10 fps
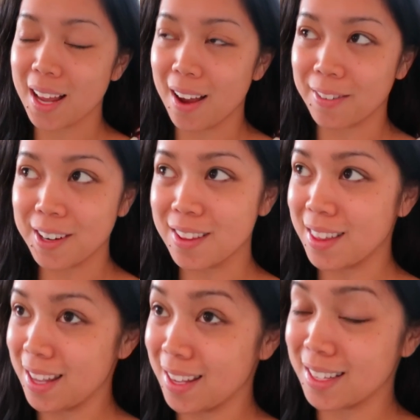
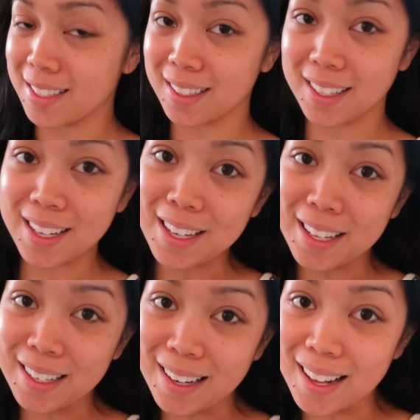Everything is
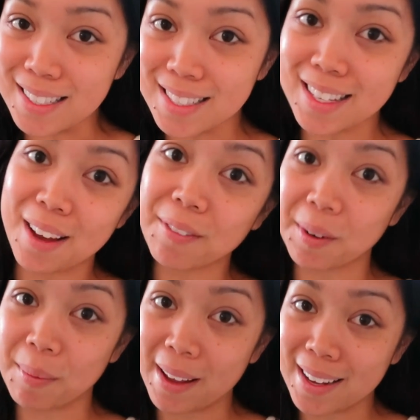clean and set
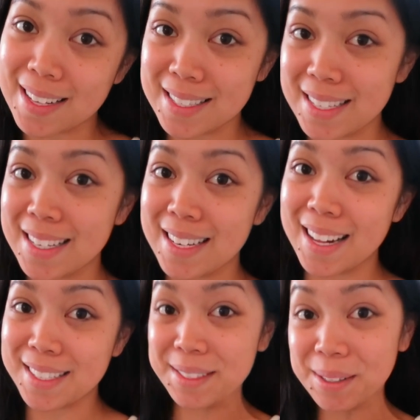for my cousin
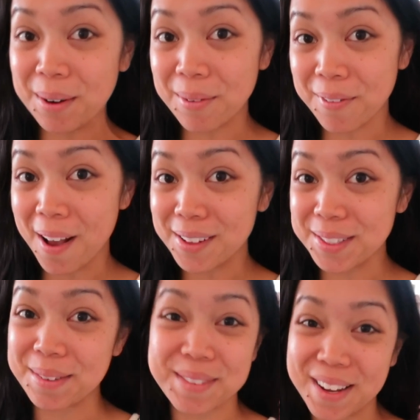and his girlfriend,
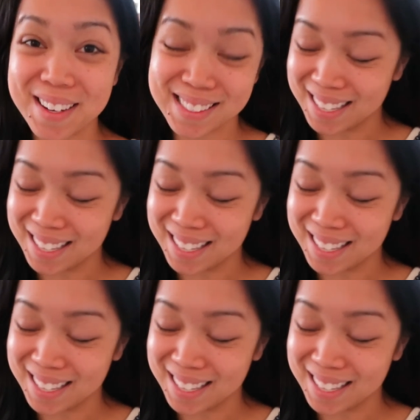so I'm so